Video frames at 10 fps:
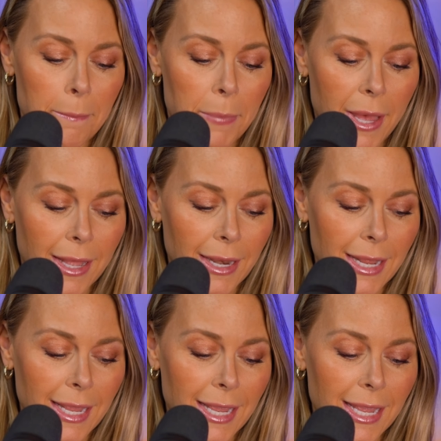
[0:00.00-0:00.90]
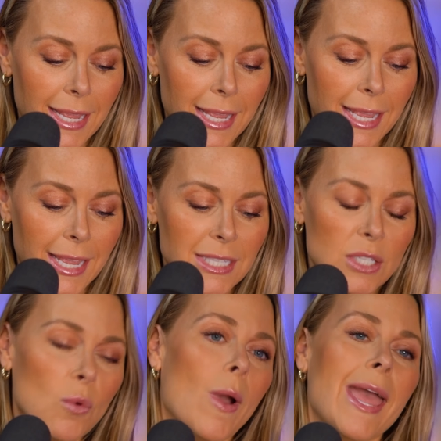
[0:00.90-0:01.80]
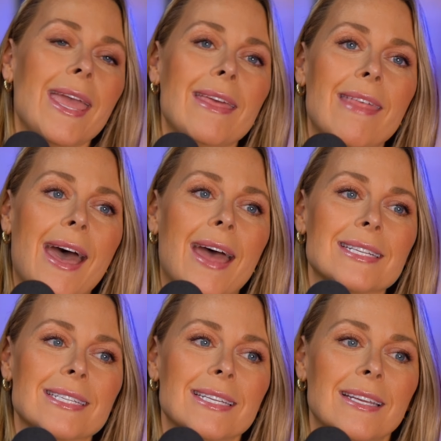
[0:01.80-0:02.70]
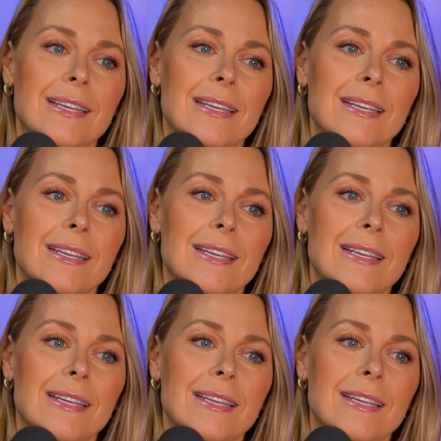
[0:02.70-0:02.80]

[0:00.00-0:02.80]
but it's a way that